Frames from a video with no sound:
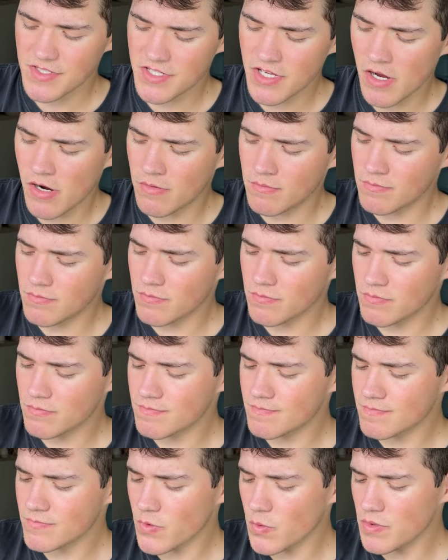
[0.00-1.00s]
so
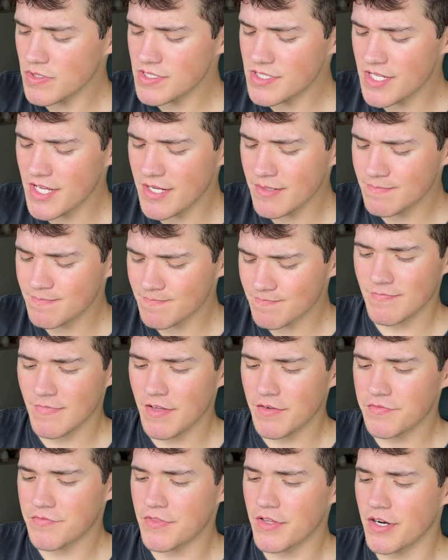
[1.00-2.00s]
we'll see
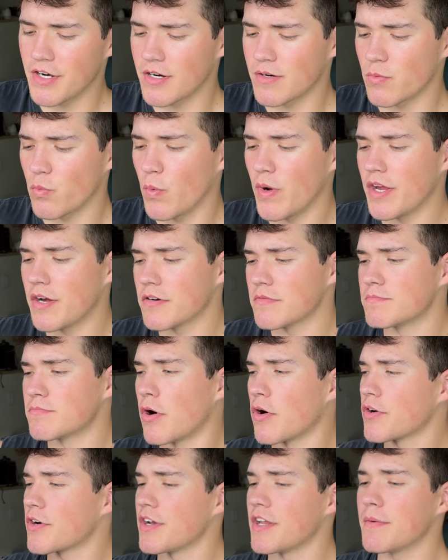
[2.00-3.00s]
if their weird
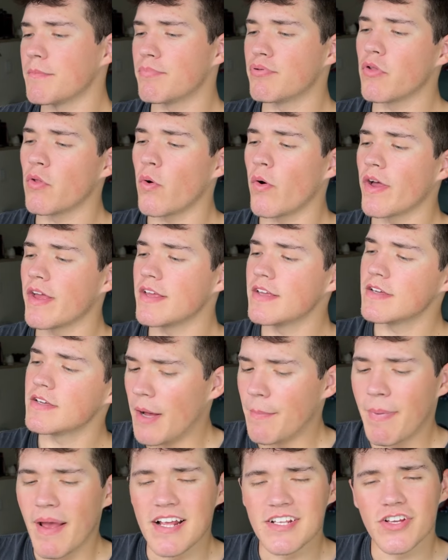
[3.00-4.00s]
marketing ploy
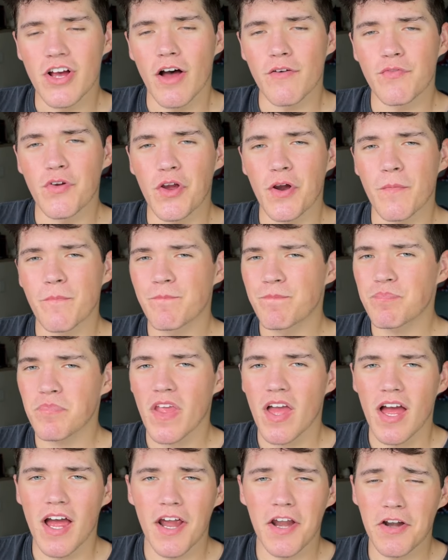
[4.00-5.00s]
pays off here.
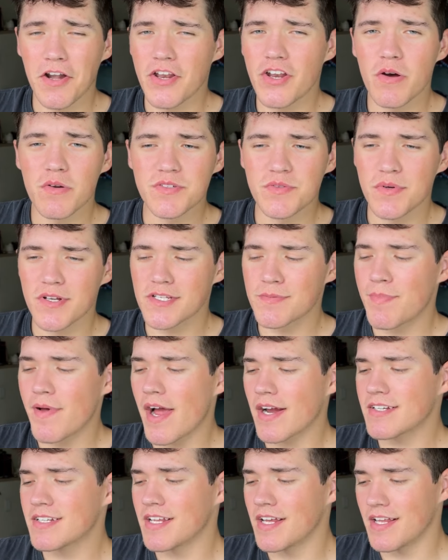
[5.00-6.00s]
I already know what to
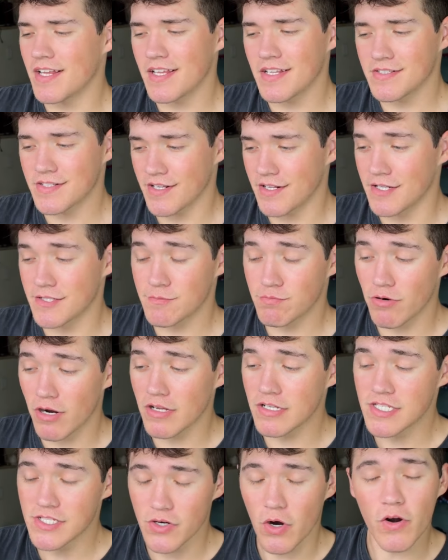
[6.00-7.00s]
expect. It's going to
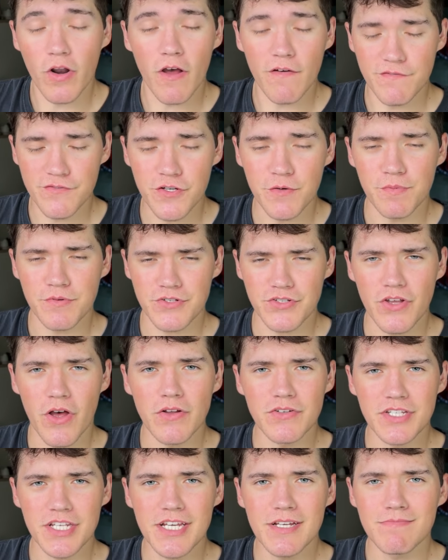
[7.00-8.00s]
probably start off super
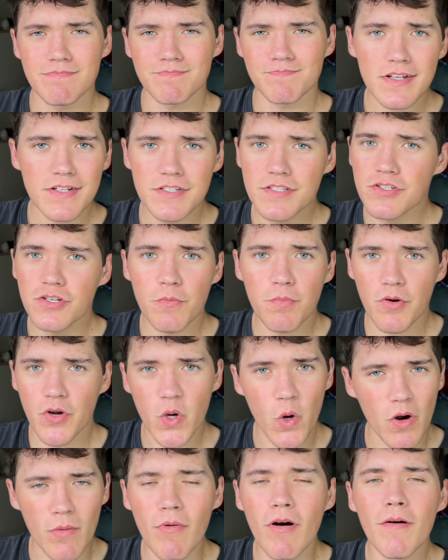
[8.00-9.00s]
salty and super
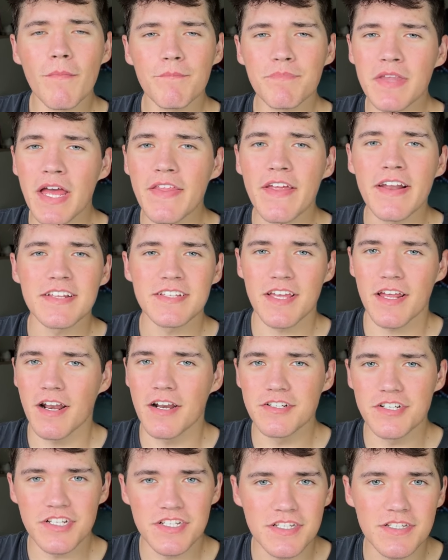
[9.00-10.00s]
normal, and then it's going
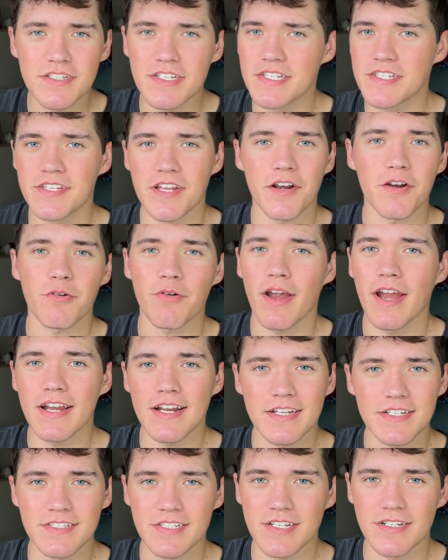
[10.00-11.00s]
to just disintegrate
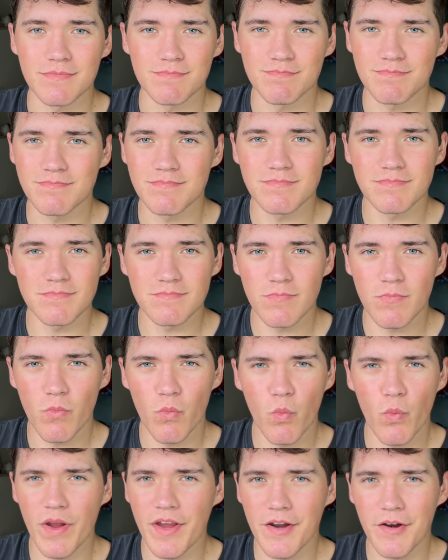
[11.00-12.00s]
into
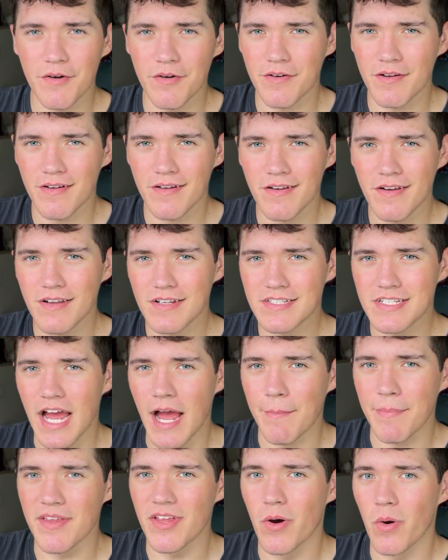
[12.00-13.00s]
weird
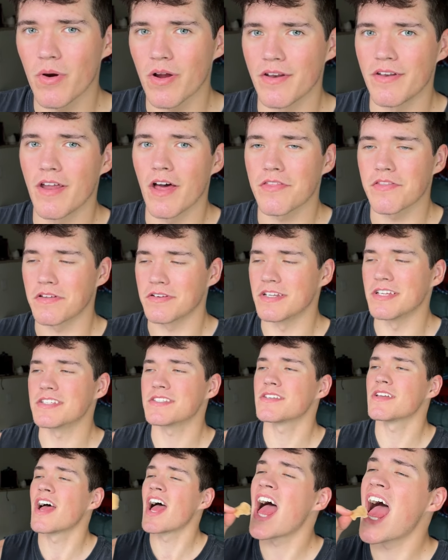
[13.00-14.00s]
tapioca
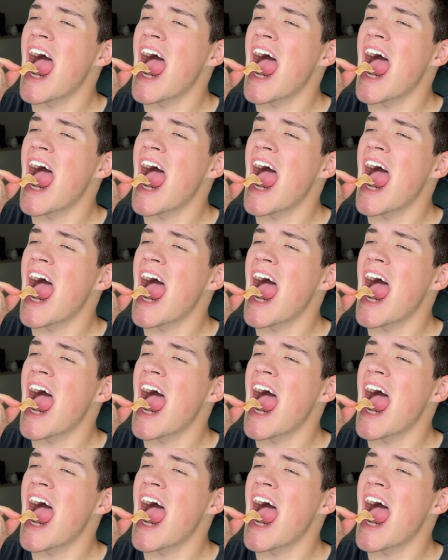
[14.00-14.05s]
nothingness.